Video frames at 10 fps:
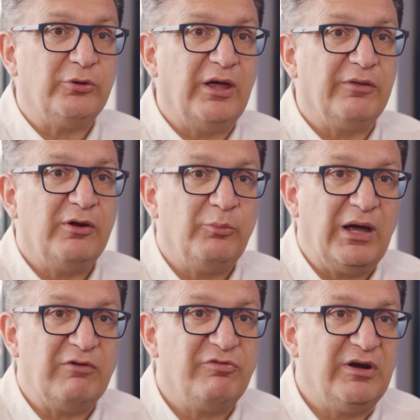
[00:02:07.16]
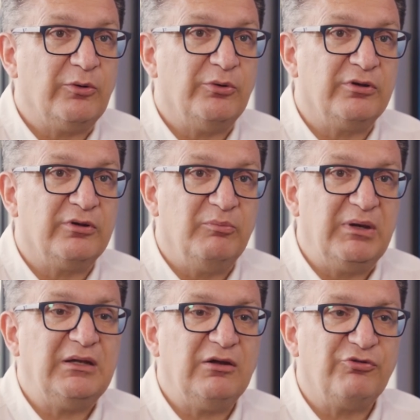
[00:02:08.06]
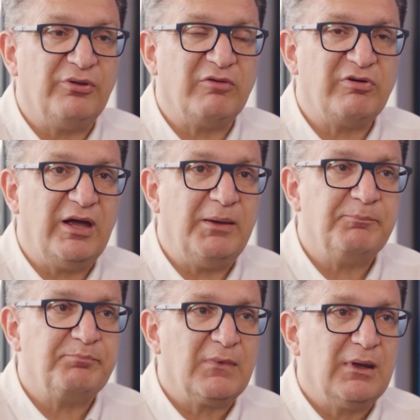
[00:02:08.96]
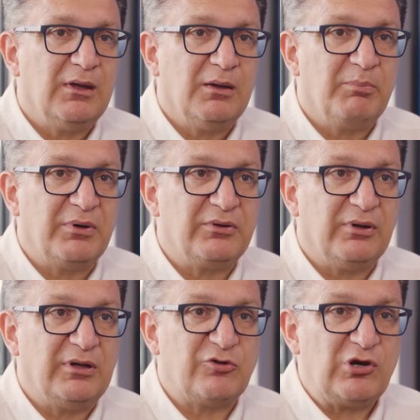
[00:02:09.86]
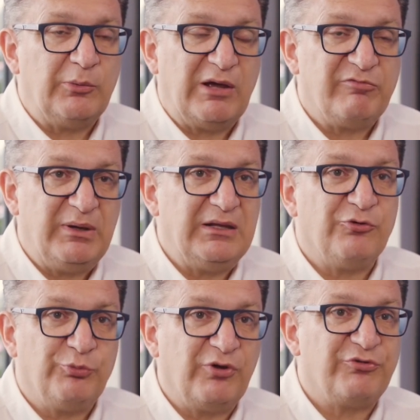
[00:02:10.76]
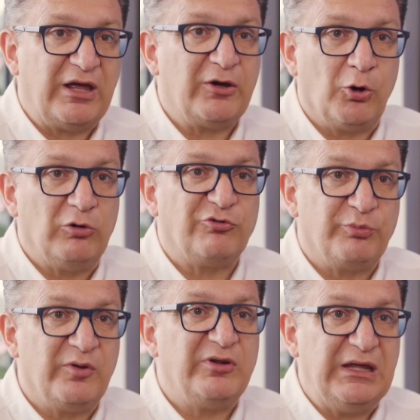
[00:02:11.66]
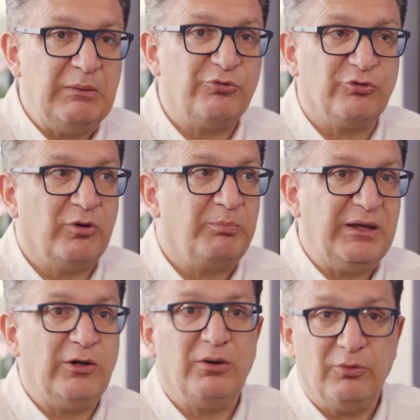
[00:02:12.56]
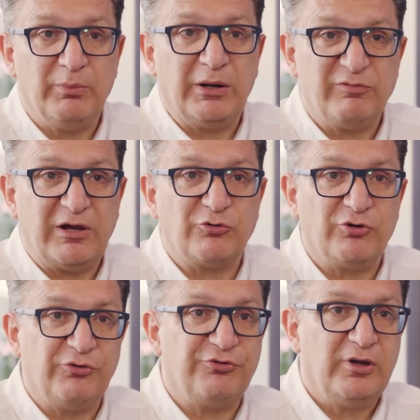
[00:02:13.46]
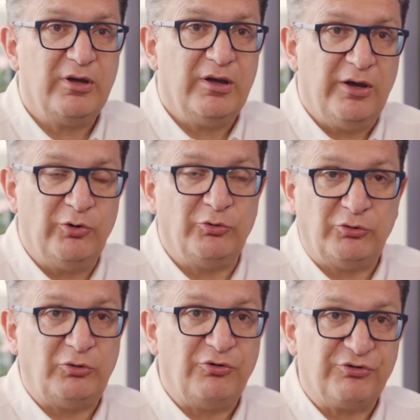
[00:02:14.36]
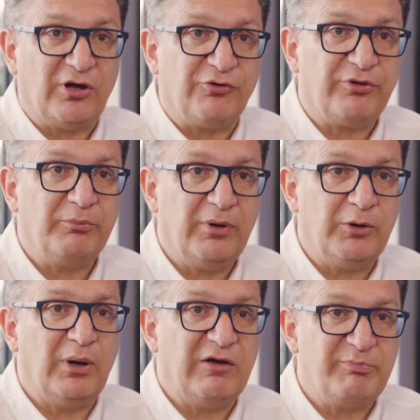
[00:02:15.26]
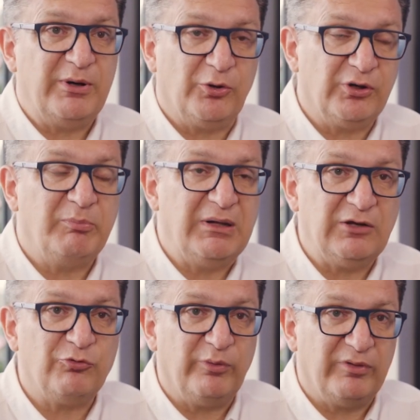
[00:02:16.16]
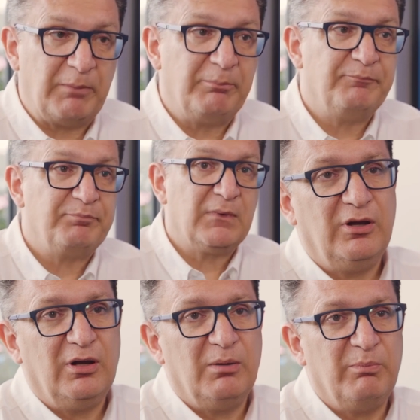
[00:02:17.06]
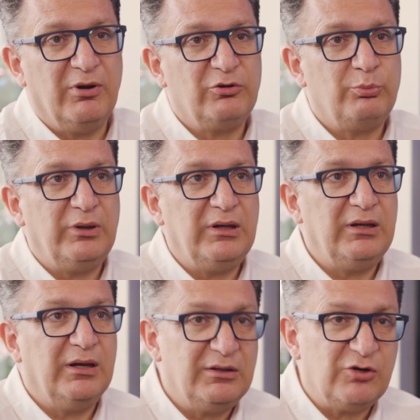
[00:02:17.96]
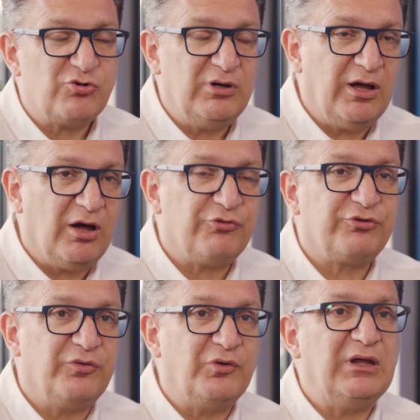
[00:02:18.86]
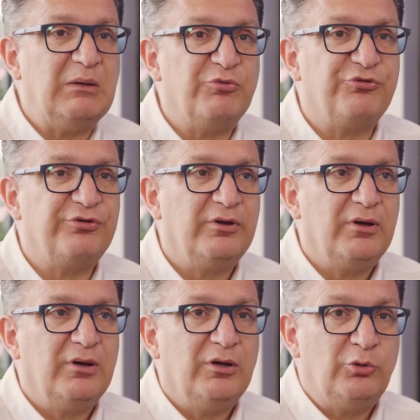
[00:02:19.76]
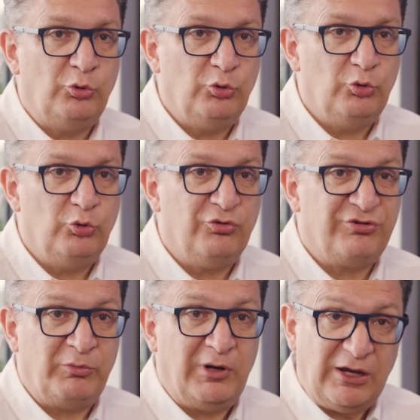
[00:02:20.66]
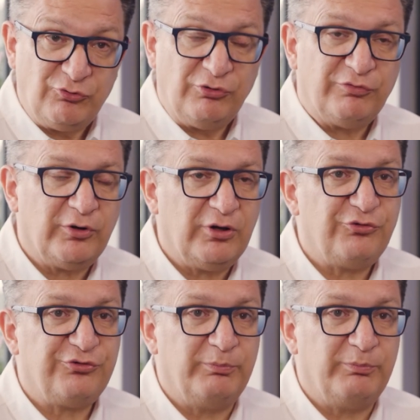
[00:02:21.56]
together, and we have frequent meetings in the FIA. But additionally, we have meetings with the stakeholders, with the teams or the BU manufacturers, in order to discuss them, and we have periodic meetings with them. But we additionally ask the teams to do simulations for us,